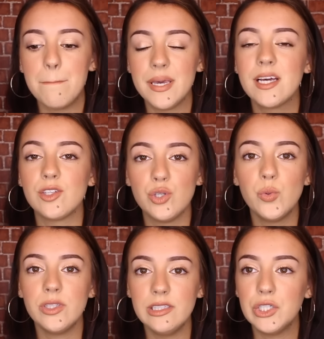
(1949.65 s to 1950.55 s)
because
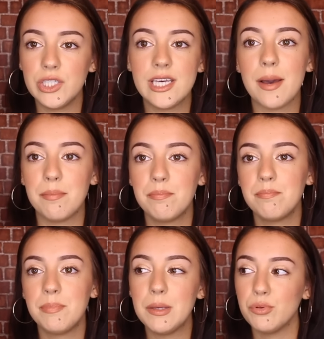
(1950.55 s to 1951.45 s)
you will literally get
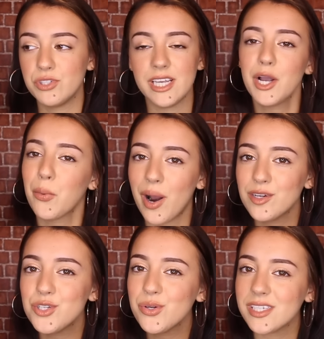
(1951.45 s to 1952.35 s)
people sick
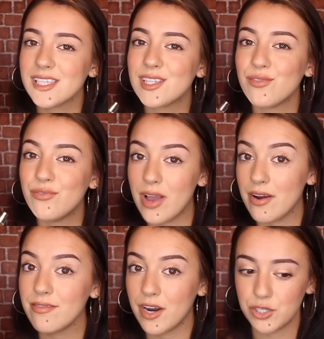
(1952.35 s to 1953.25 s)
around you, because it's a
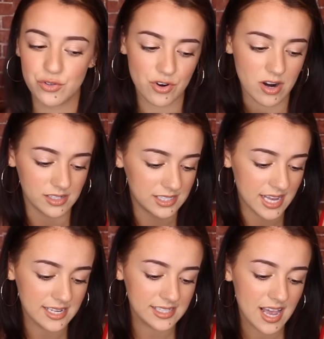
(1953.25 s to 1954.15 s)
very, very strong
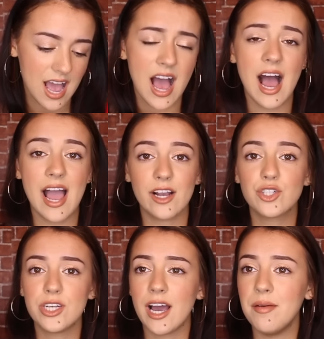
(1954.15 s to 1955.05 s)
scent. I
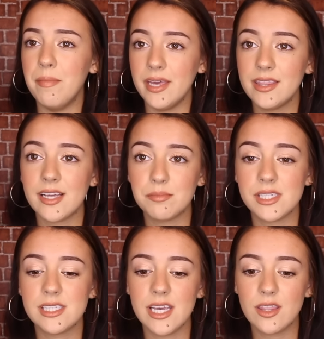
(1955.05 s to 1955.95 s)
actually kind of made that
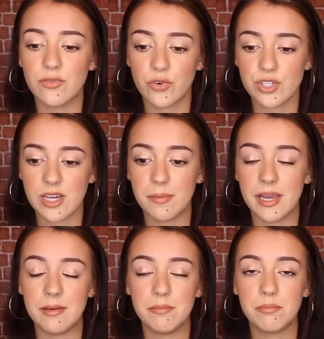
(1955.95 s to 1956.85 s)
mistake the first time
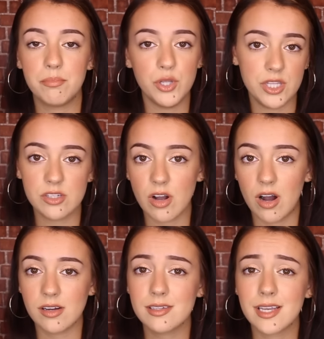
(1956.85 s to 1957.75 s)
I put this
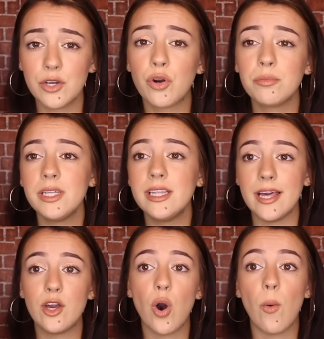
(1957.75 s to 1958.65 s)
on, because I normally
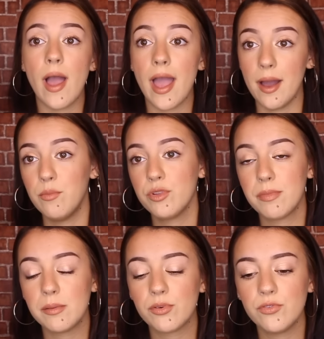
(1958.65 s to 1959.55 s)
like go ham with
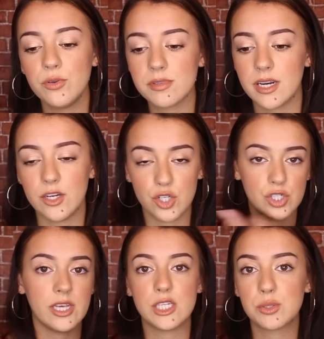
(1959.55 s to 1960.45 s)
my perfumes and I
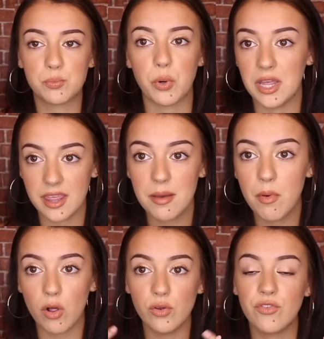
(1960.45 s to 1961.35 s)
just like spray them
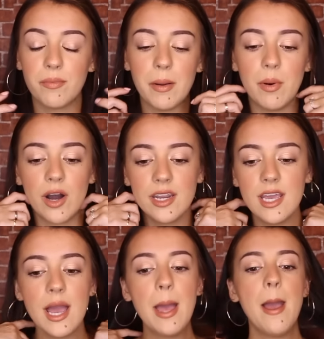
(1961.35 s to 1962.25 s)
all over my body,